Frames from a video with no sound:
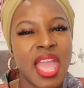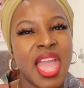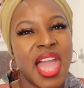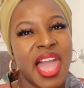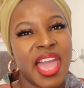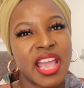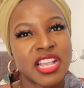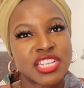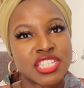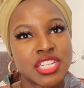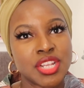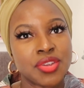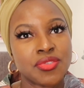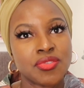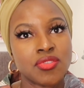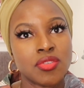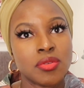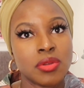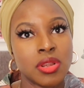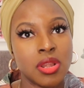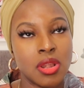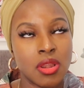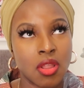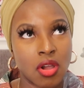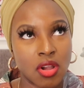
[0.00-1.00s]
I actually grew
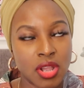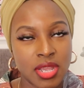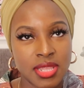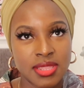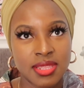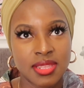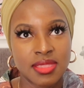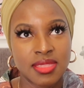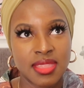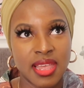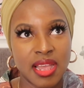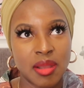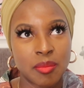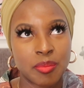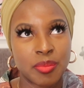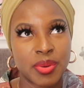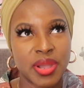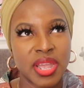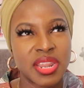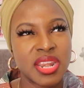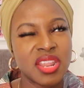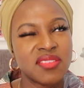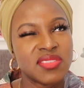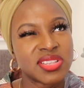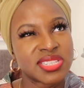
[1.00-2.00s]
it longer than that, but
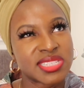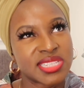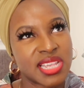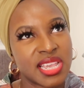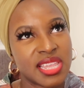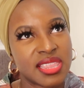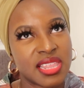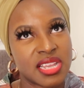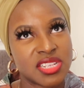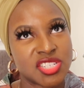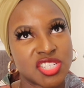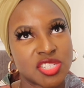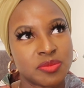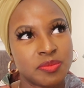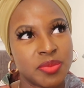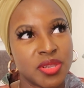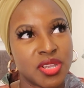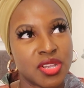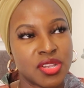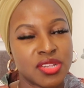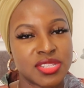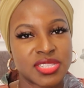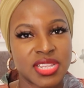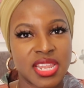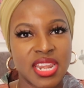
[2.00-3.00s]
I never say that just
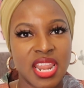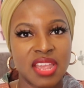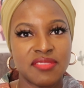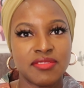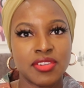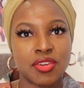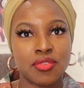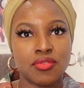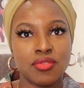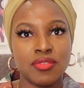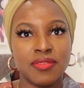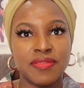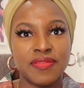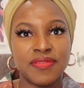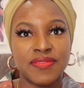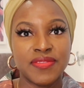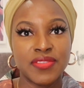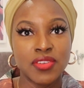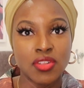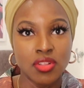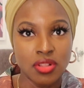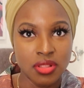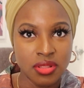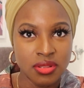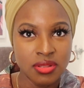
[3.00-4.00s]
because it never grew
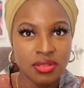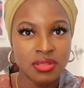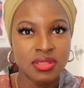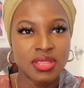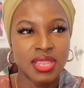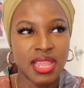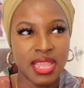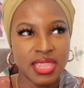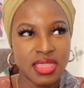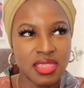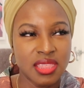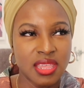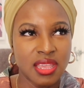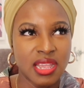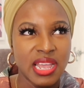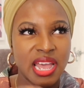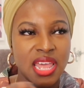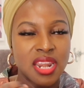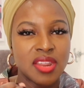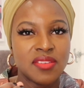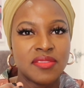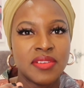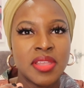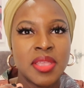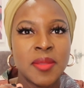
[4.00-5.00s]
full length. It
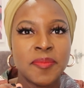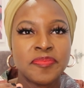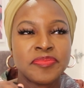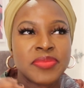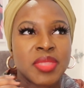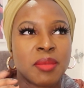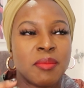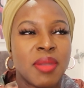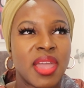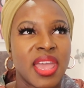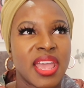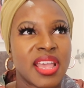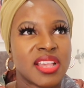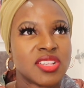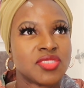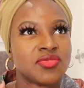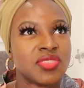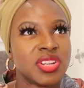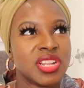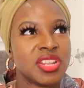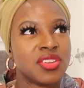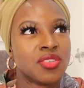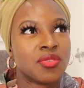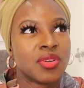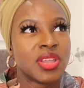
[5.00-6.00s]
kind of, my hair's
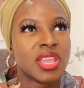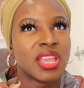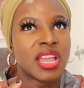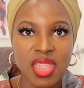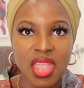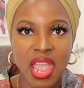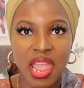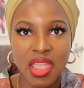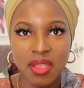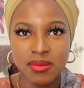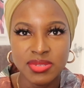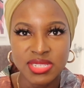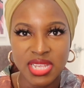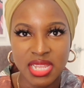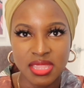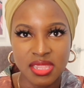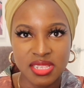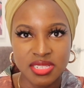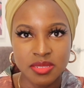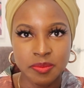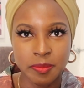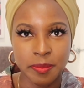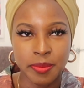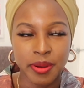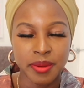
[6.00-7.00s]
really annoying. I also had
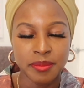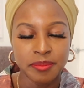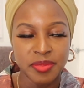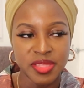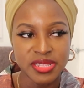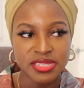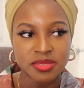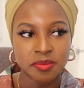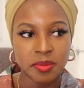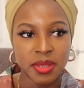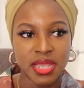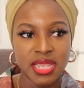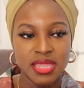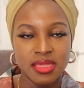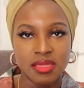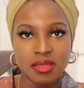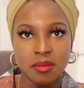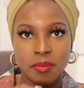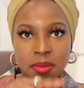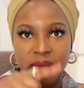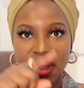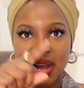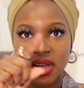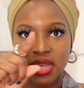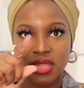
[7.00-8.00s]
this bit in the
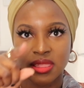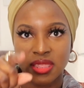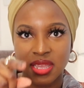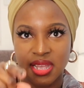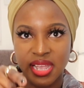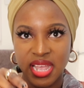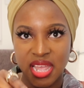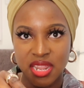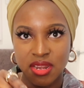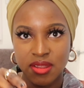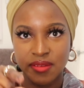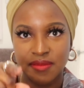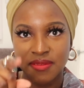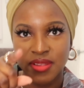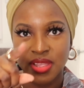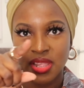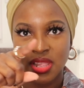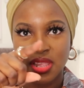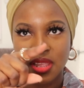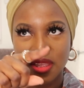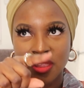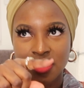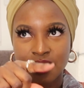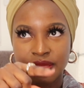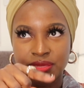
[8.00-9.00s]
back that kind of
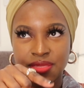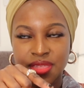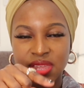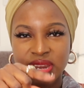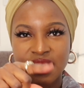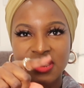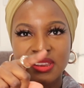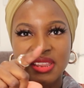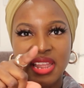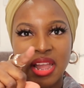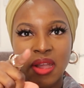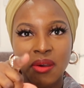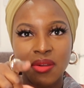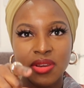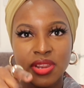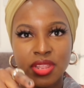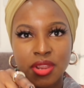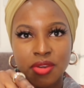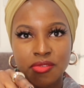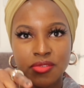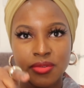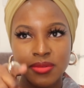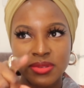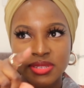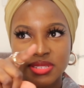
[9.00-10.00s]
thinned out and it
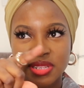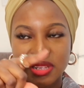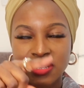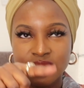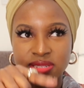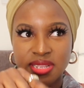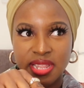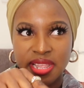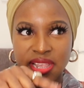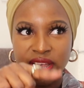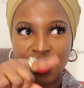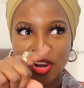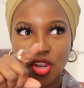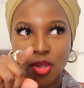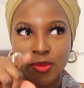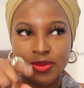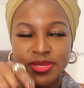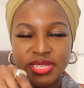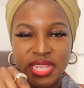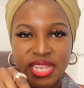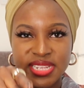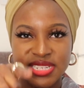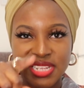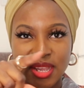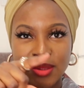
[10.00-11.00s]
grew as like an
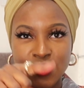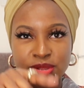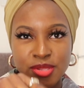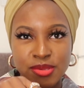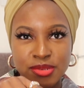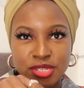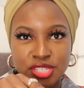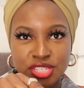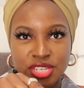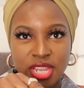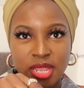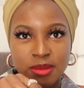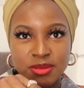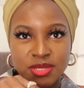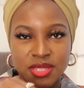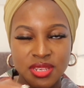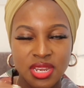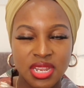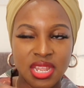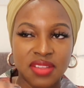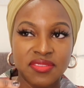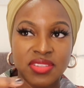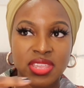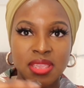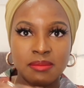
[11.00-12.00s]
upside down U shape, so then
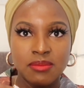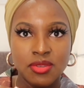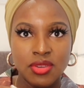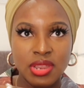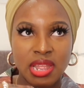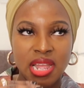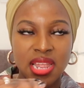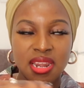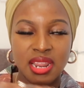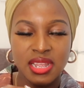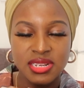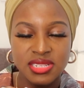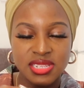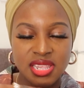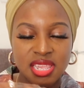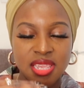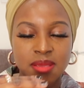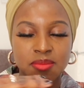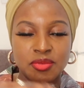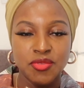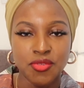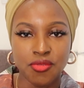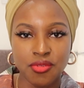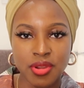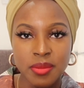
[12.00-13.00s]
I had to
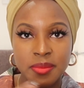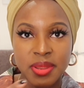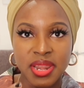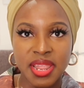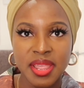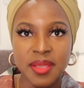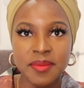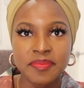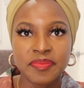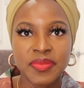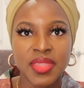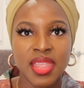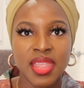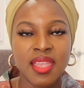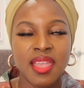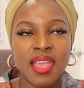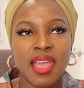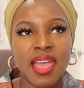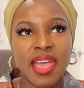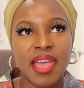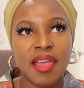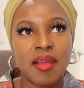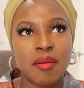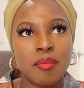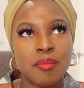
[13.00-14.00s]
keep trimming it.
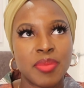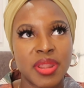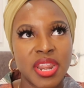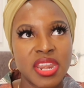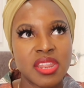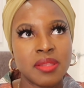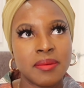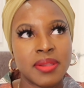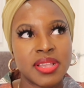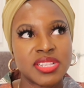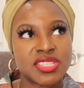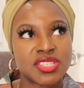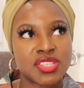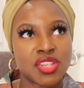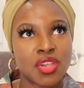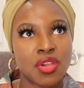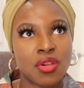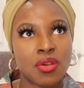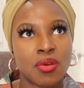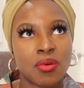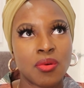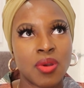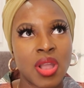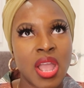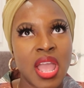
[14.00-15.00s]
But anyway,
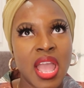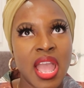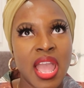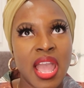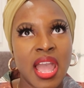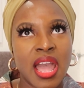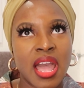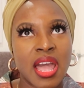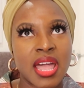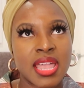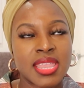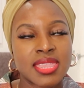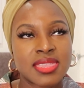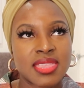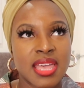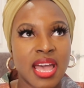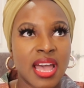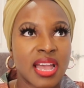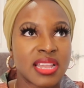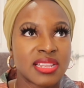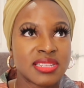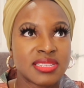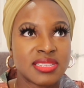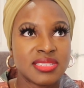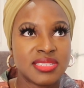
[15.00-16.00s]
so
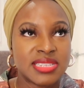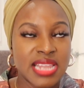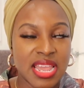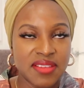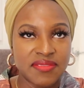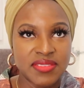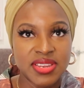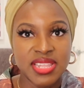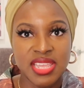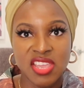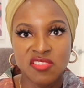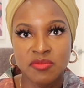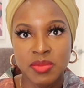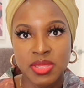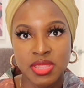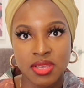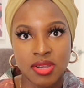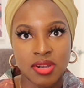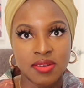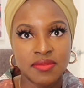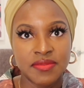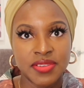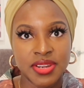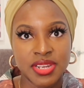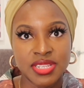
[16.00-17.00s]
that definitely gave me the
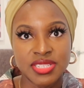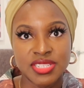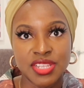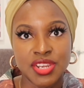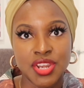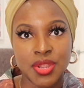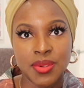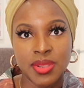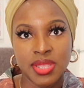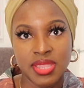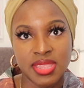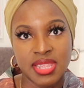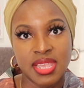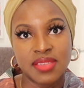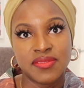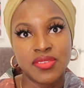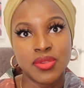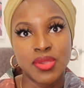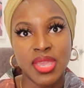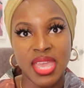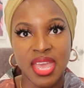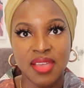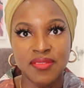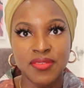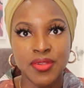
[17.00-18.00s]
confidence in knowing that if you
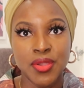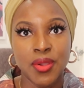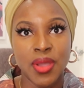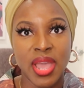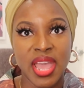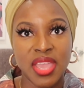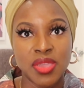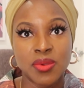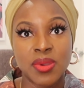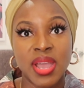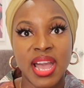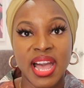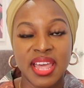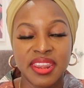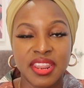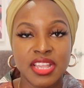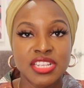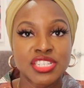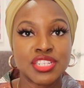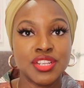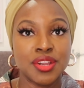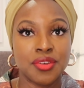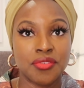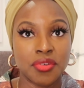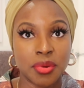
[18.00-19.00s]
care for your hair, you can
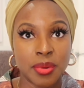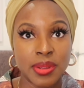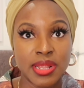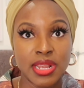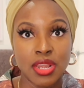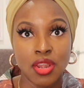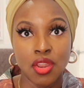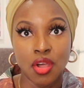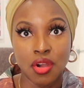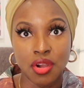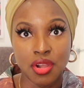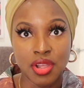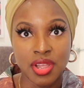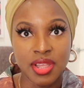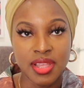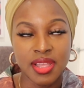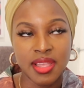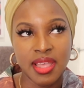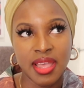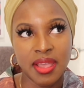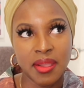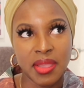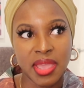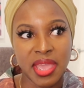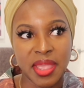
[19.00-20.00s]
actually grow it long.
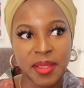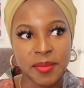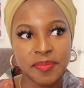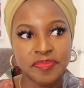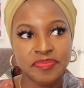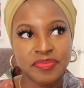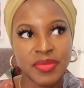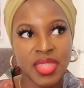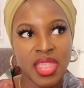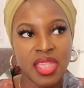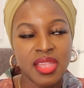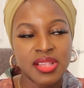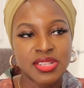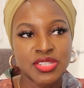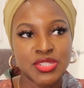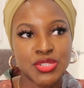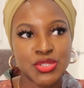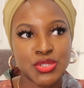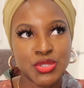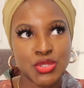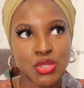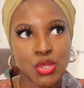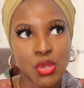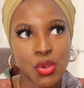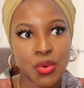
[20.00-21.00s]
Okay,
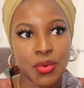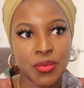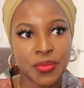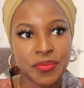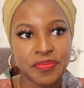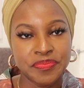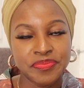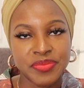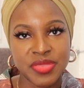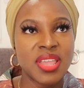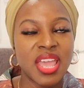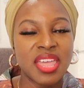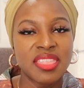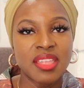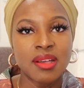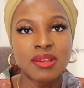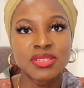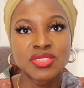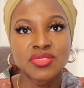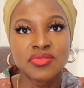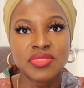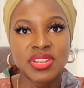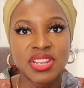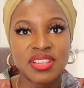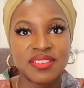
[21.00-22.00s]
so yeah, that
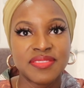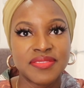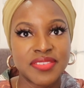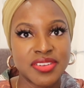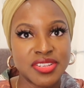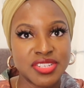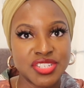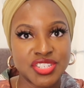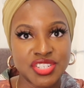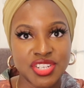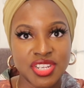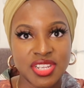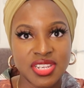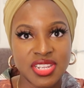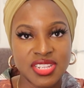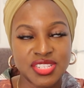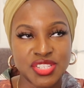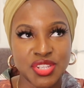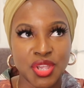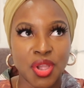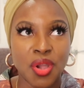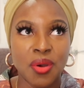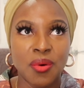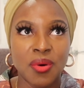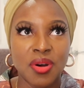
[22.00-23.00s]
was a really fun journey
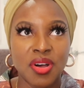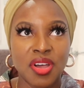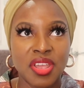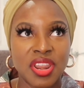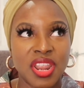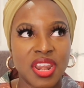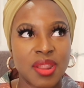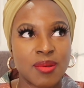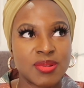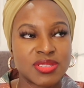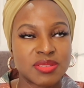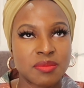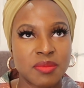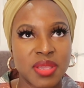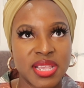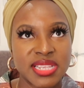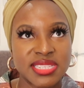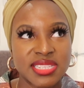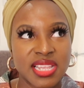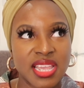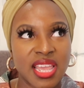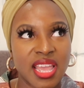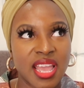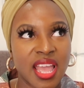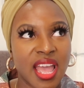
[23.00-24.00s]
to go on, and it was
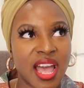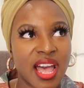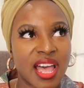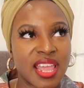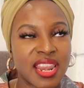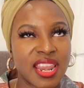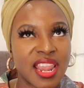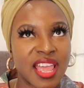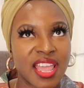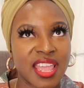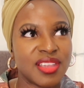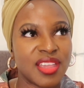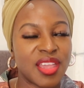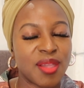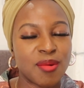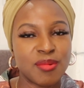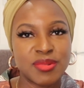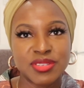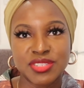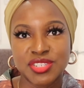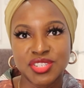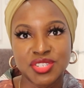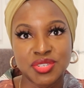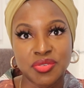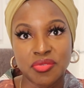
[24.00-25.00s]
amazing, and like it
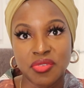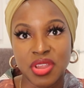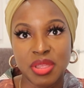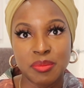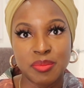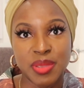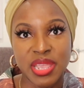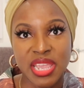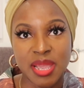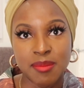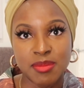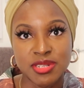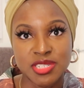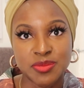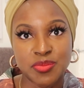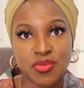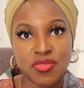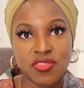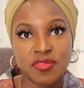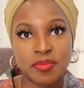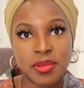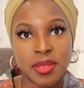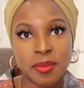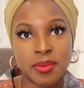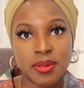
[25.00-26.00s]
was just great being able to
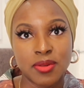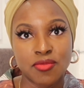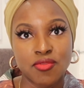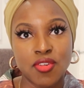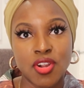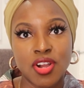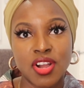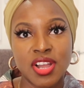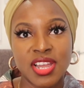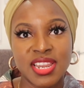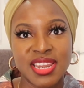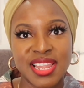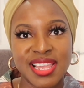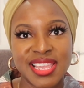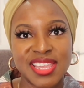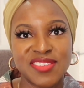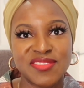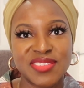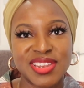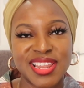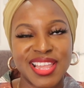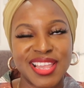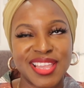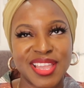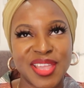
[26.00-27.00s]
prove people wrong. And like
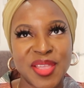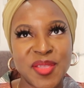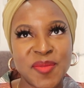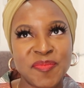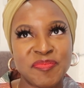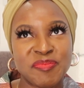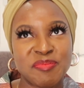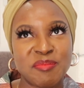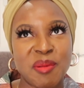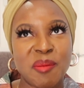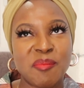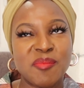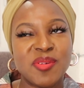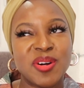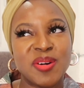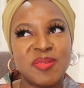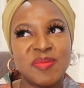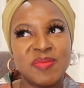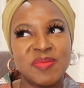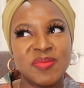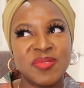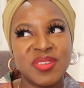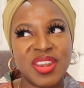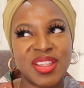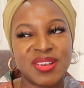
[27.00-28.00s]
even like my
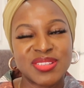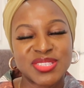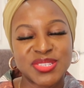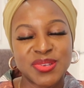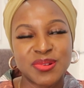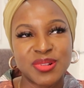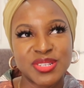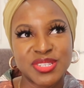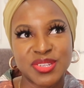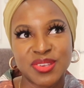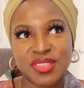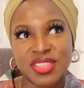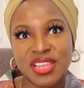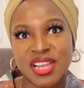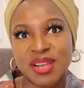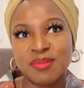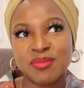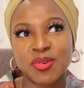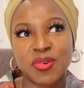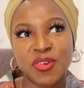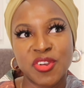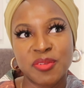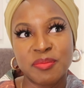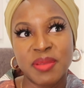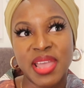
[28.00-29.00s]
mom, when I told her that I'm
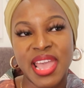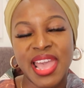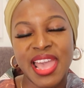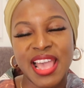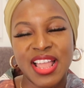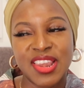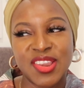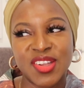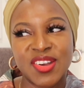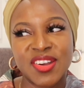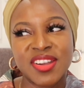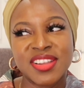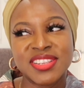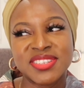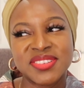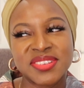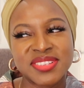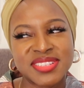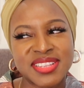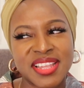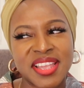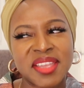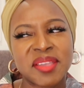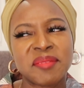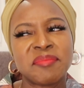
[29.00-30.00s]
growing my hair long, and she
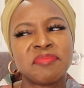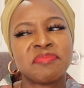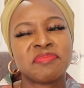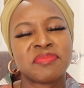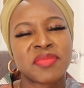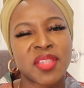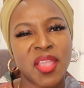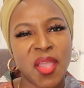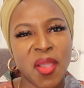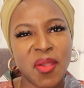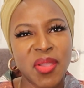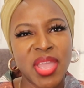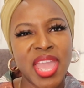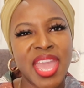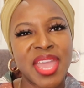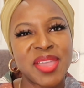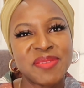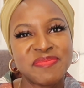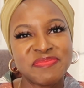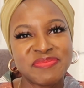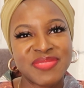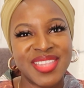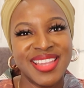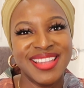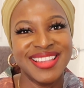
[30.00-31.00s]
was like, okay.
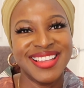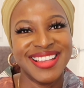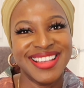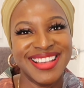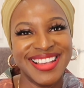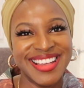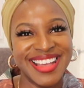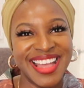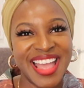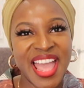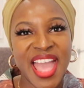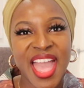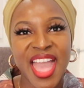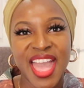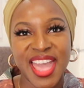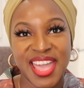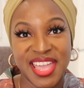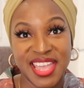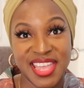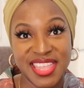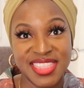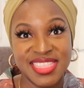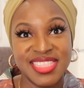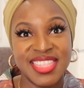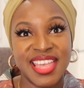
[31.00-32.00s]

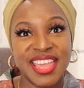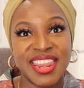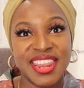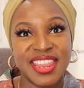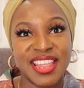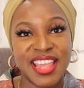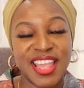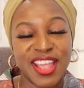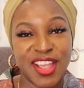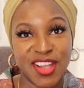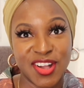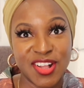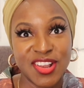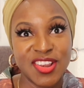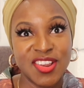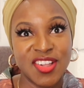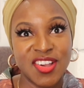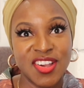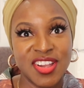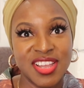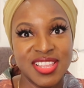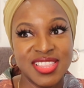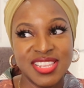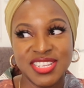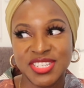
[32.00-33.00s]
And then it got
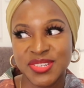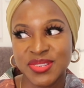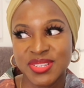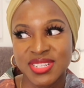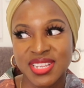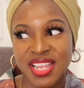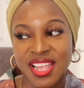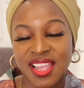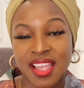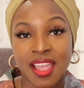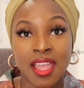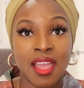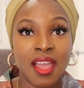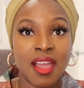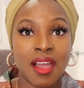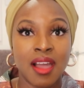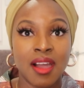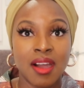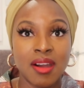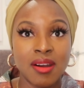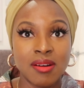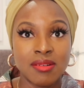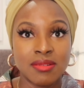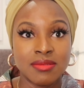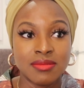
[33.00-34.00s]
long, and then she was like,
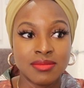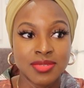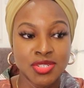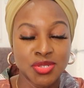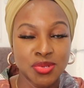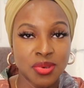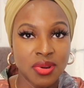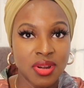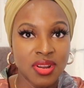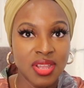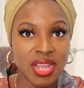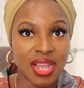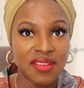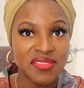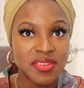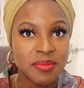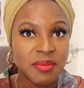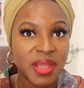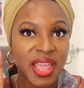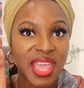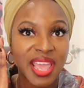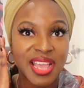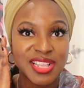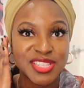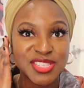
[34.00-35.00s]
oh, do you want to look after
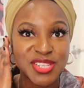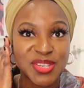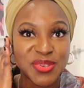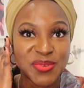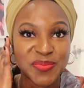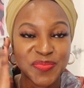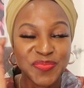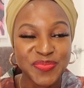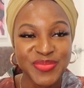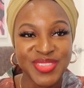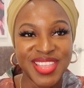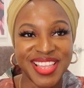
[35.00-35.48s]
my hair too?